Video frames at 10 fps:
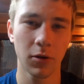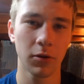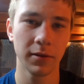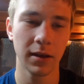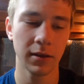
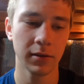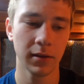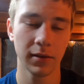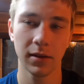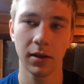all day
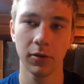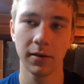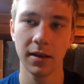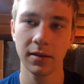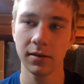and then I'll
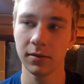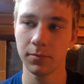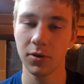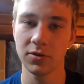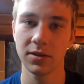edit
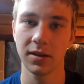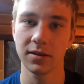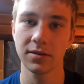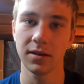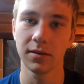and post the
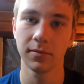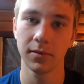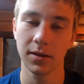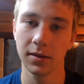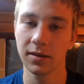next day.
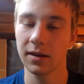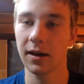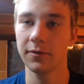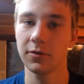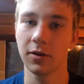And then the day
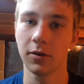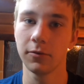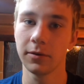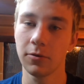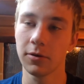after I'll
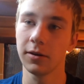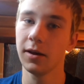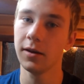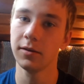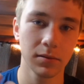record
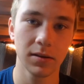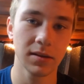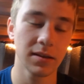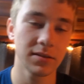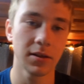again,
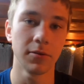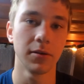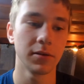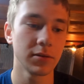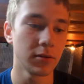etc.
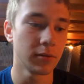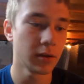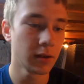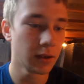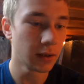So
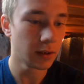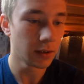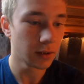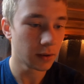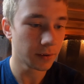
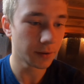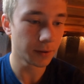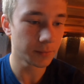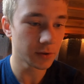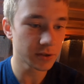
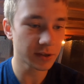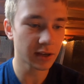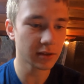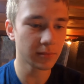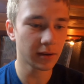um, those are
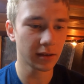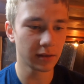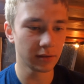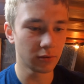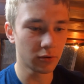kind of
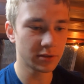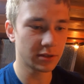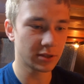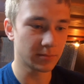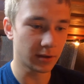my goals I
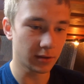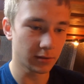just made.